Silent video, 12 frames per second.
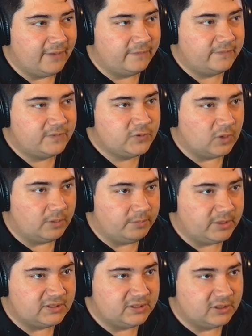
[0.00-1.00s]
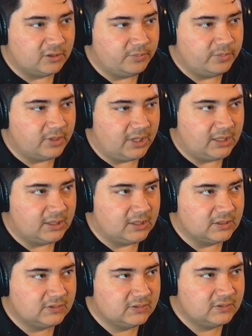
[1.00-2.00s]
have trumpets here playing
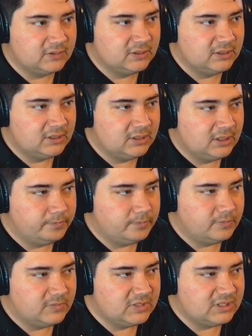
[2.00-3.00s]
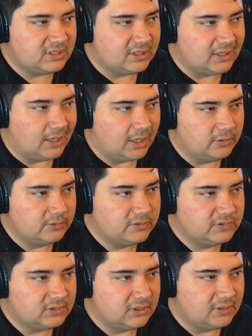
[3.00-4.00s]
the
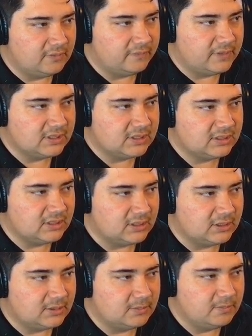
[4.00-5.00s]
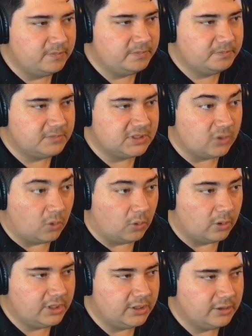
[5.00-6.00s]
staccatos of this
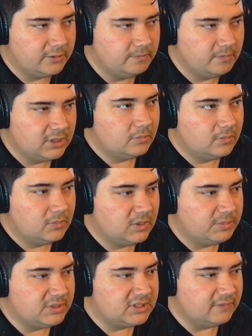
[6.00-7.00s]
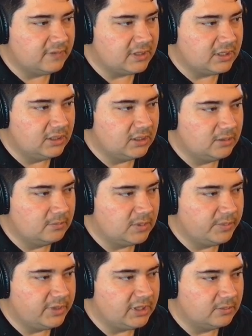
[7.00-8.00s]
chord here. Let me see if I can get them.
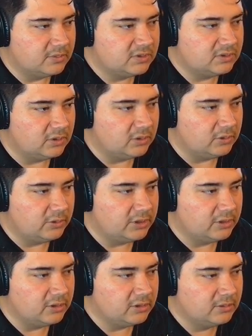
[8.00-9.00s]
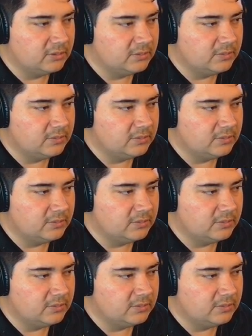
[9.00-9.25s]
I'm going to get them soloed here.